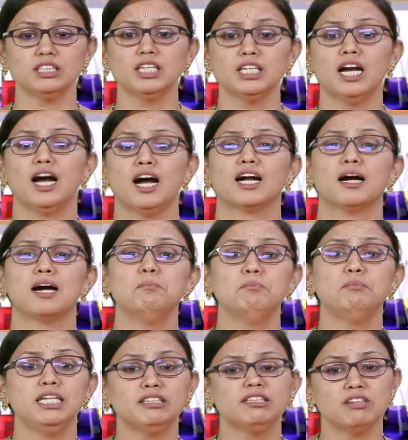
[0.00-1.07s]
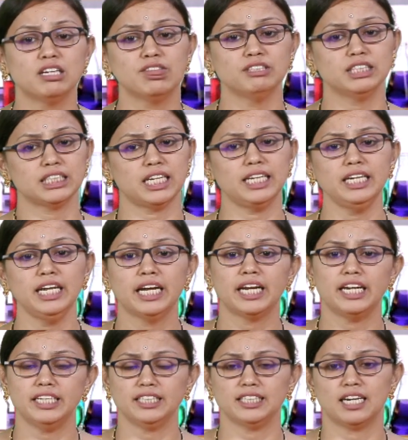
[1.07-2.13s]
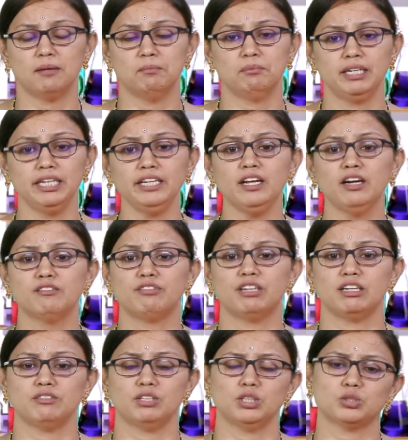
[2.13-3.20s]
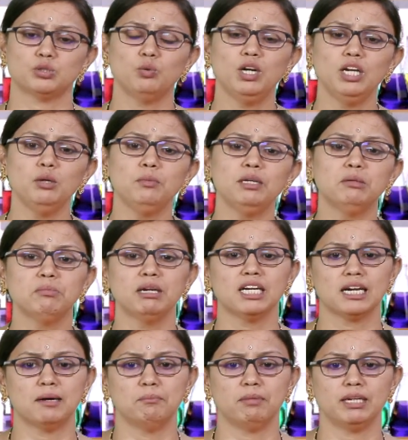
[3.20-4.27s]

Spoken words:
a complete flowers and incomplete flowers. So what do you mean by complete?